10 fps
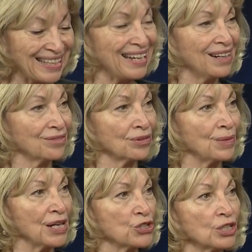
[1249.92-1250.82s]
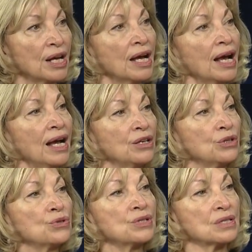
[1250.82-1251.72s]
that information and
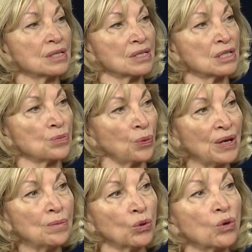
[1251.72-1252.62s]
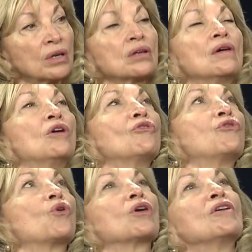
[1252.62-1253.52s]
use it as a springboard
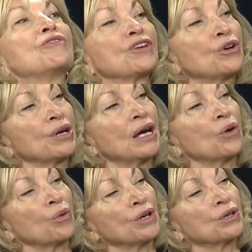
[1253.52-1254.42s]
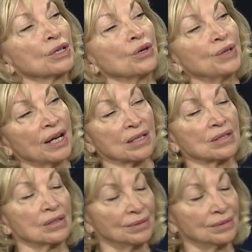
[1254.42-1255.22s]
for figuring out where you're going to go next.